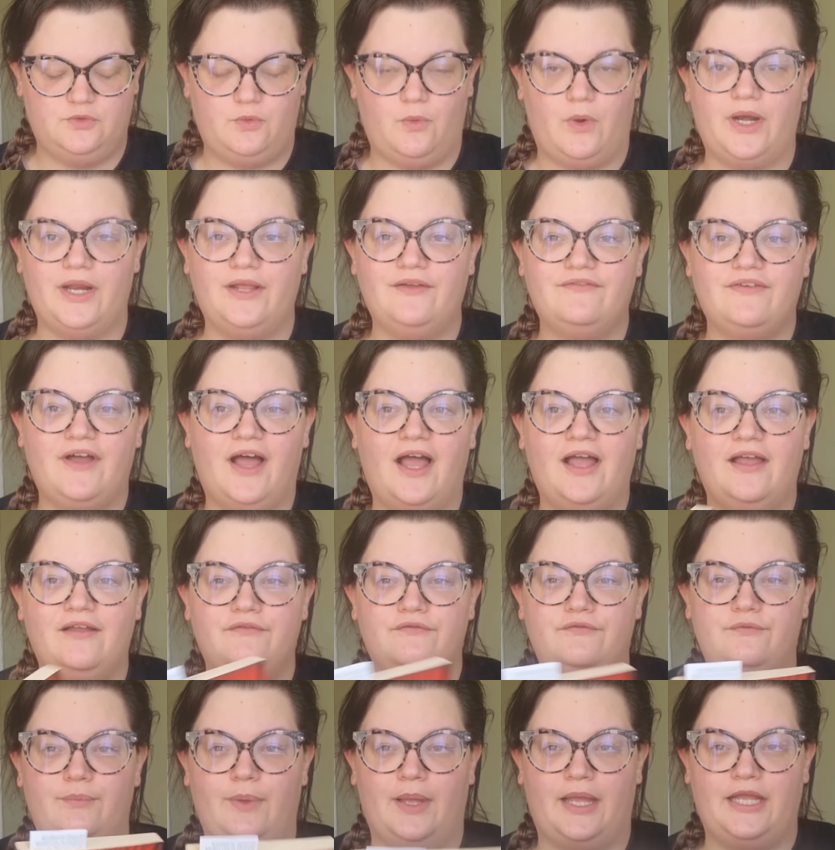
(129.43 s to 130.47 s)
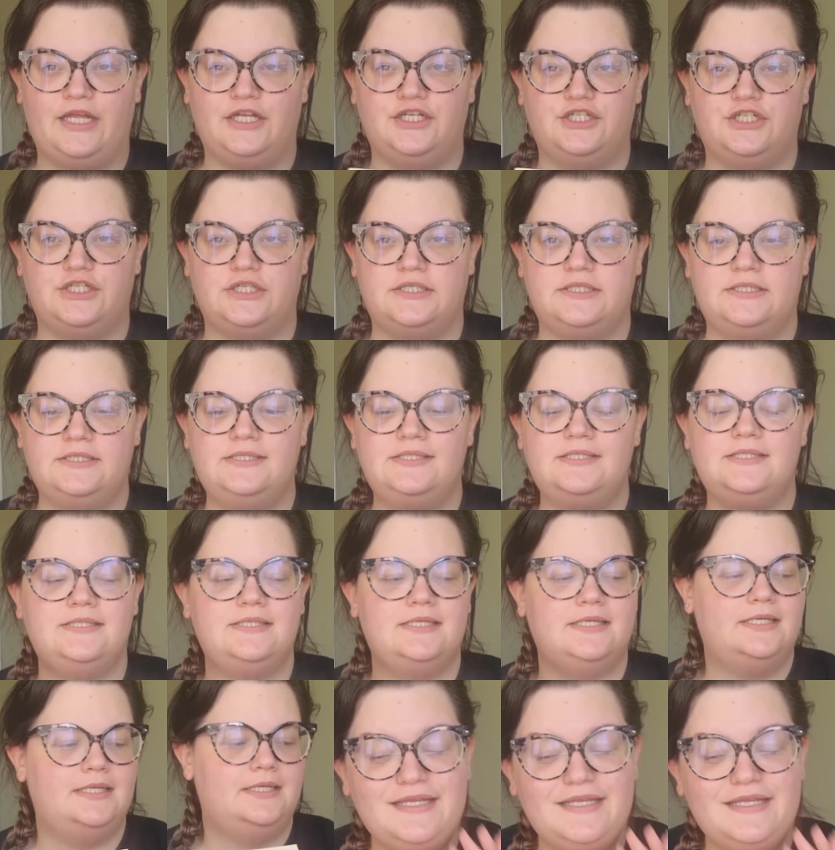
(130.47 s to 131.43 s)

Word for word: 25 pages.